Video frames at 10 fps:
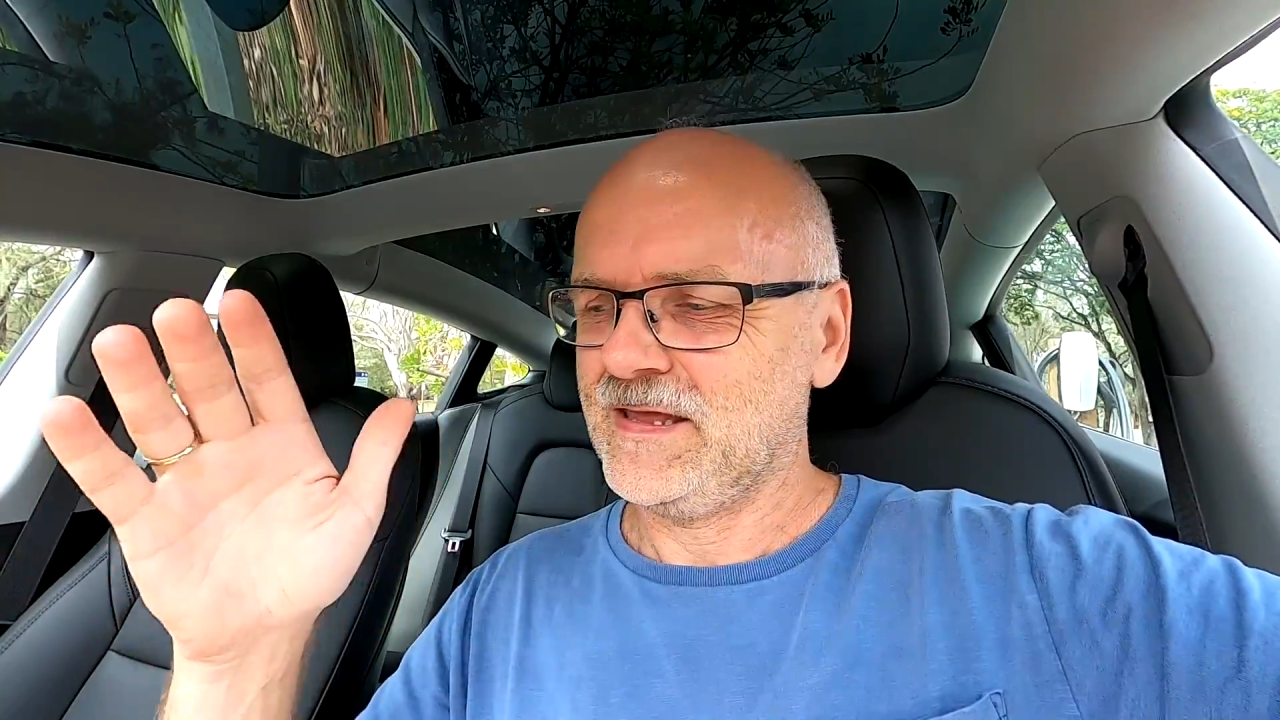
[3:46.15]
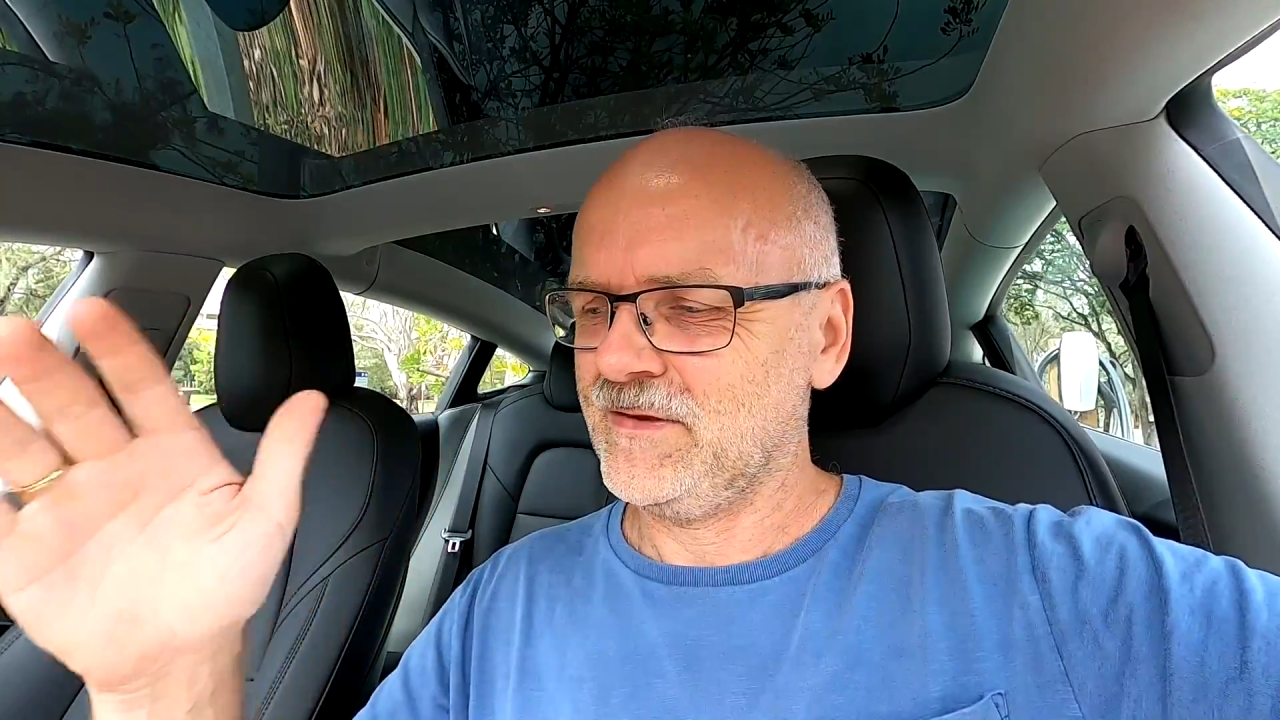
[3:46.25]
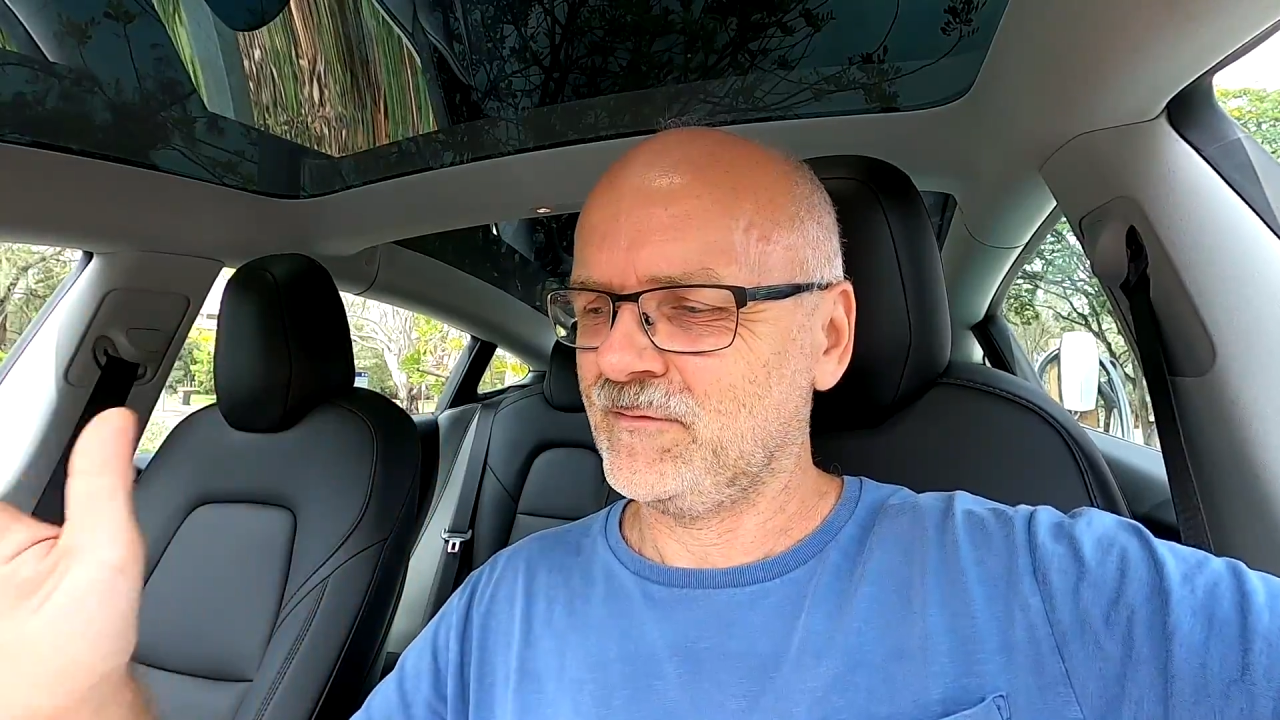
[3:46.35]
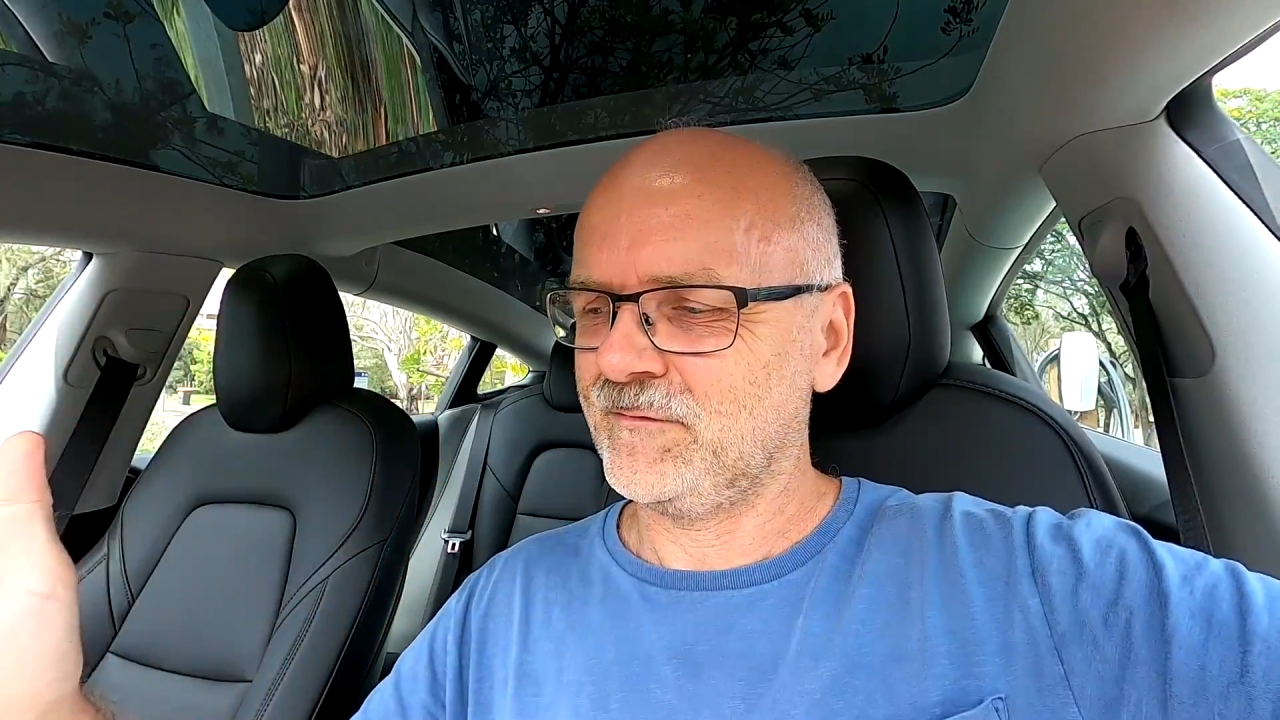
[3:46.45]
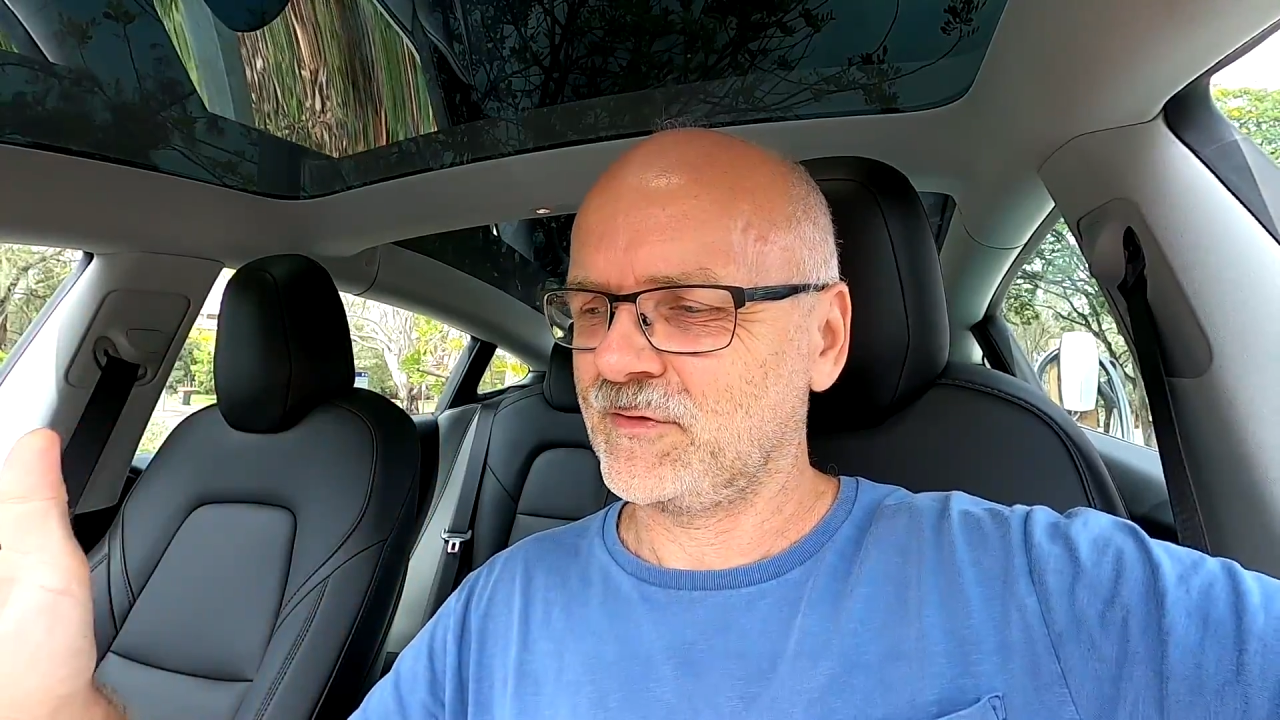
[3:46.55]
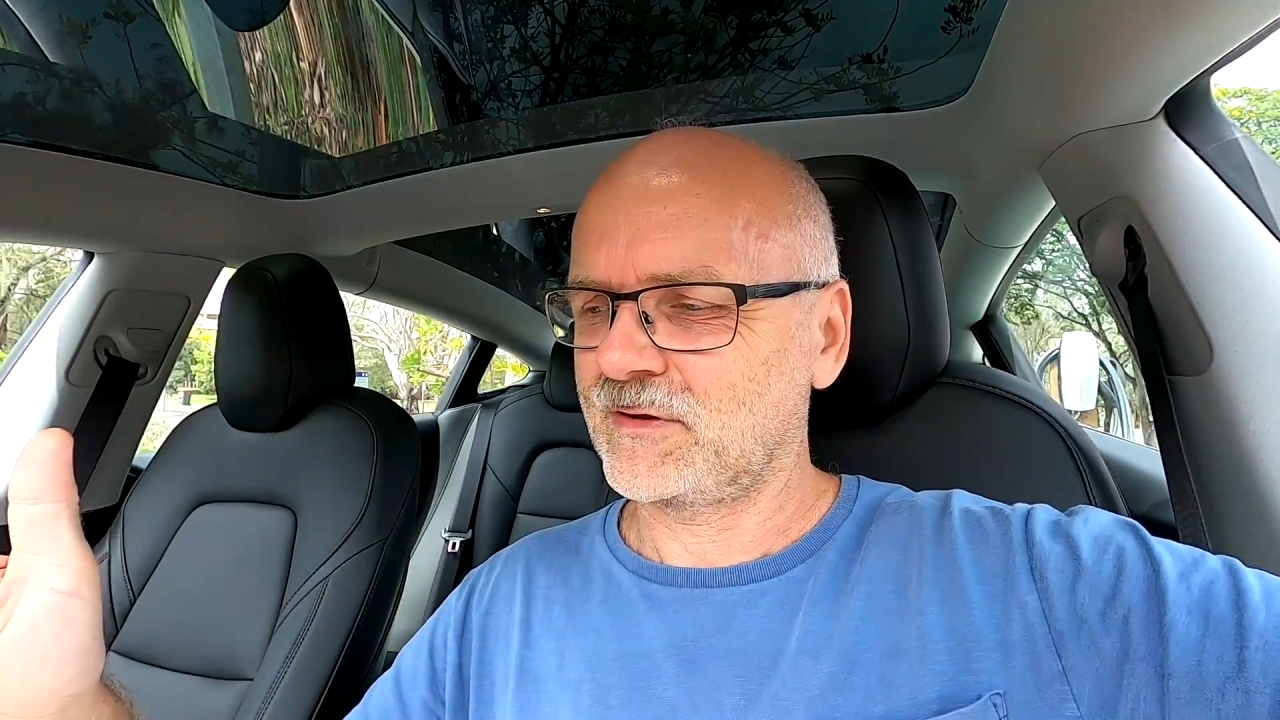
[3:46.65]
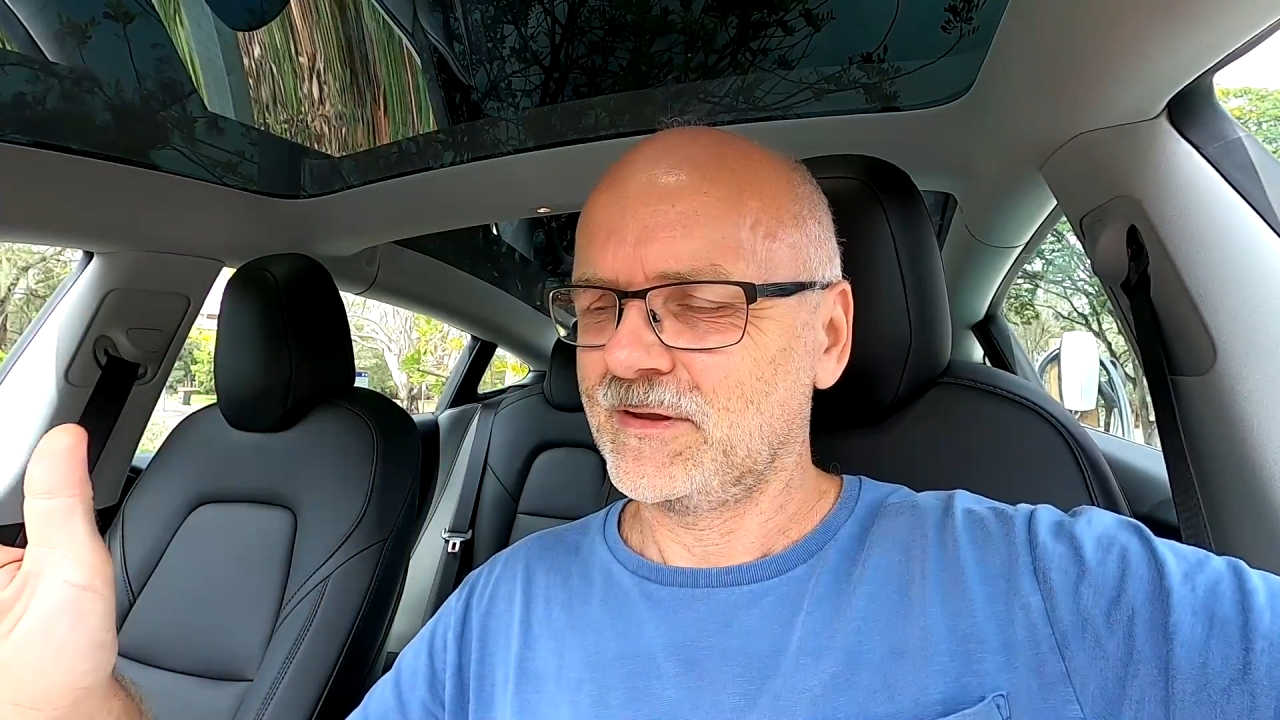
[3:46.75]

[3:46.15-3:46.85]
even if